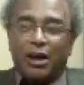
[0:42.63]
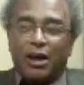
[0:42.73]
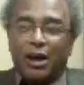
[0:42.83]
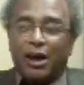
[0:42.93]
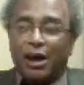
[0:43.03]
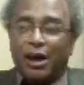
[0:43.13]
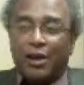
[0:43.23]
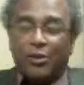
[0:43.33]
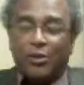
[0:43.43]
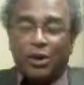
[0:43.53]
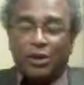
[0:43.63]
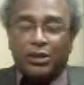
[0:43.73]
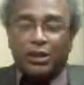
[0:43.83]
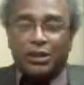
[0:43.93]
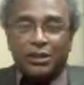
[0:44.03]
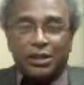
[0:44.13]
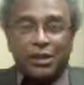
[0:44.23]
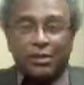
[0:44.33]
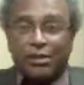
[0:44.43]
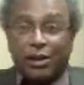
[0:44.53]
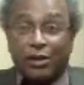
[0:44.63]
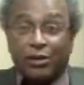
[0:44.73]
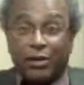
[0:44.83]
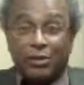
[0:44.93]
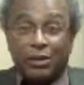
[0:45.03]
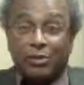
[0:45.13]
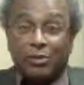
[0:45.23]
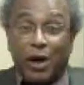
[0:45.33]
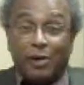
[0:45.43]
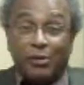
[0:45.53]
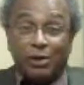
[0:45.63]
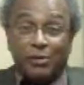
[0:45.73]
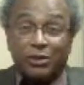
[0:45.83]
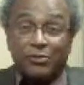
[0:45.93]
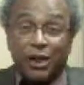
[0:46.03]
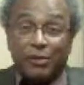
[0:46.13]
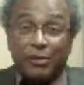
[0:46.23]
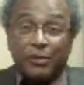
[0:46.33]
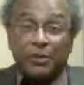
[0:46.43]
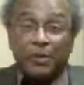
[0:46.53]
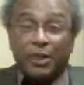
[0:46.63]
was exceeded proper limits of government.